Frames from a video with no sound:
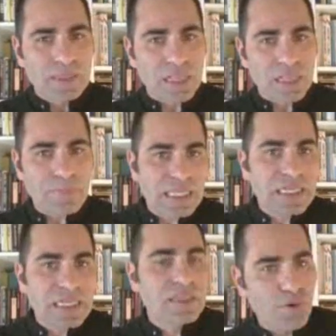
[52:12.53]
that
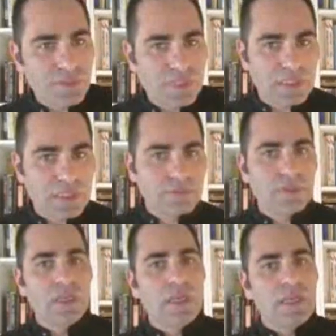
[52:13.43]
basically the
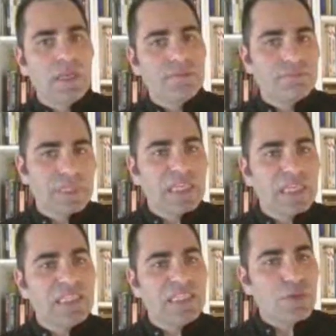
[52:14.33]
person
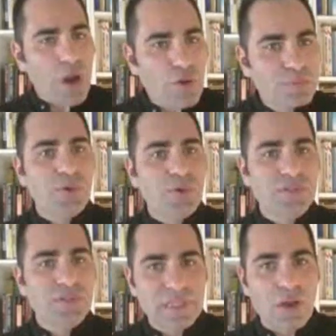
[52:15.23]
is a round
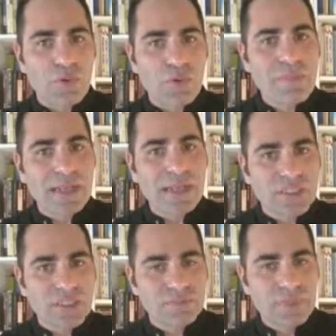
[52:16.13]
person. Now
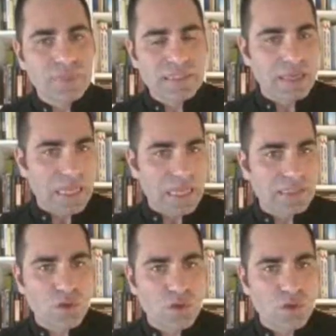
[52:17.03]
imagine, as
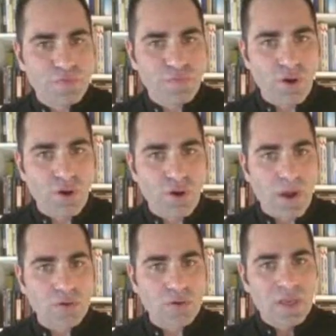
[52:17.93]
I talked before
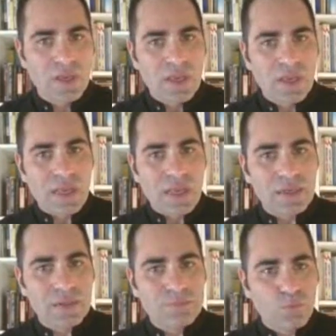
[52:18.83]
about,
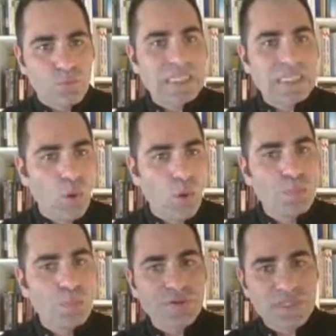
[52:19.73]
we see the
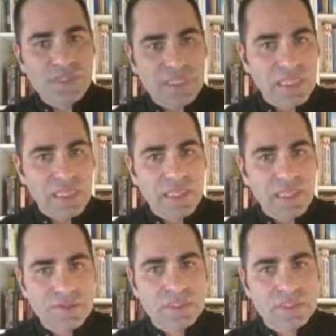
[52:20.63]
whole person in
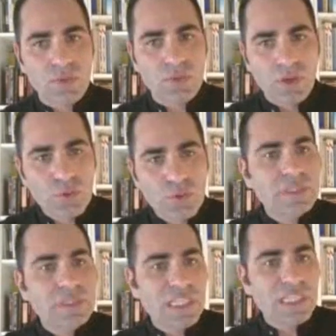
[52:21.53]
here. So
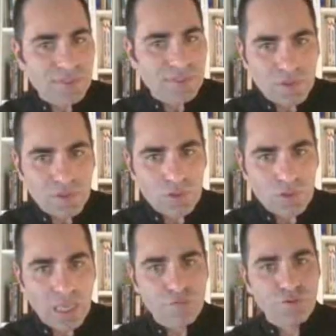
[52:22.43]
who's this person?
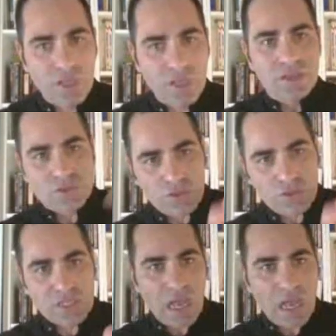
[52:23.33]
Okay, if we
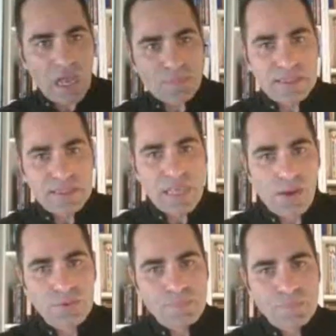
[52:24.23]
turn it upside
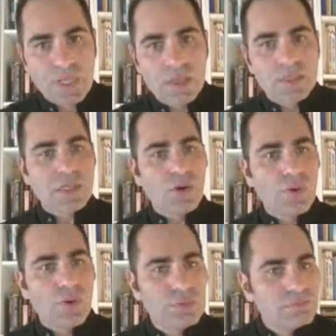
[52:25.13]
down,
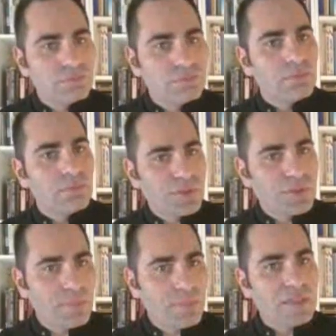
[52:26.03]
so
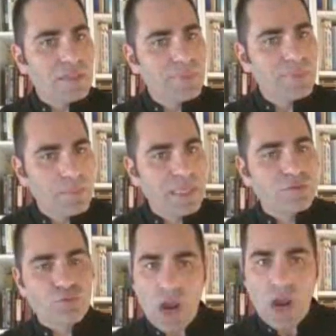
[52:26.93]
person might be a
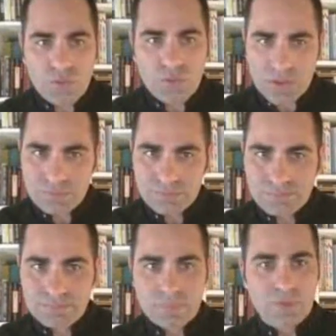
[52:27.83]
bit round,
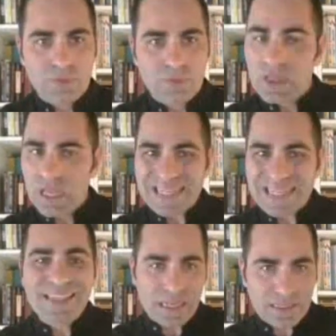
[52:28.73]
at
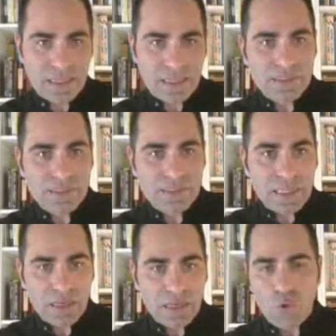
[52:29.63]
least on his
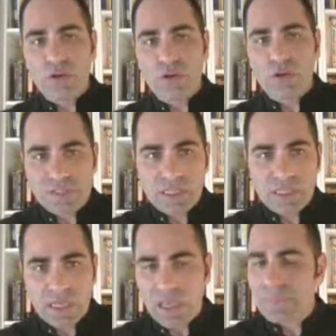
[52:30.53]
thinking or way of
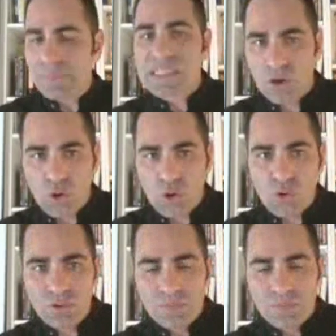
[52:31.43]
thinking, a bit
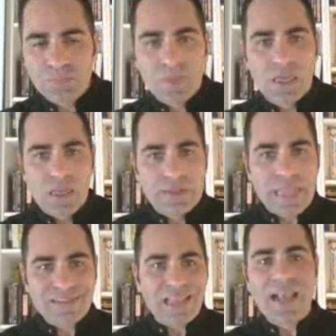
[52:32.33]
slow,
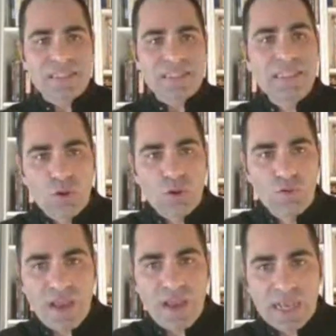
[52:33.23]
not acting
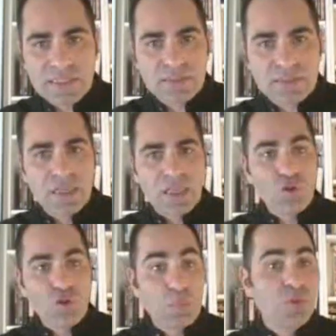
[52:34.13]
so fast.
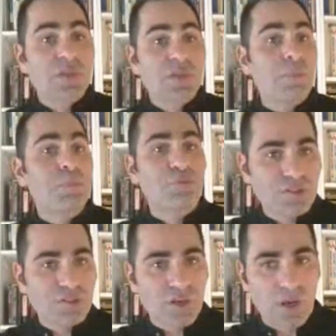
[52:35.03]
If you'll put some
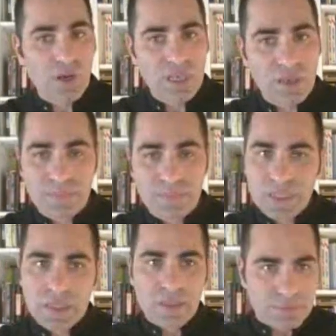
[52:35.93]
pressure on him,
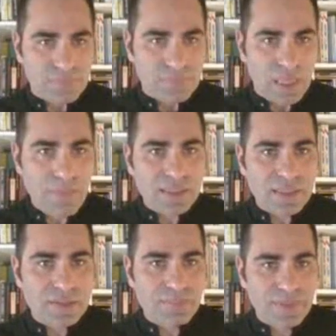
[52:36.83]
he
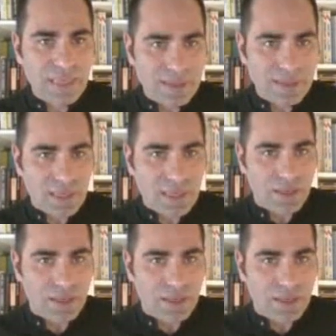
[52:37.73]
might get,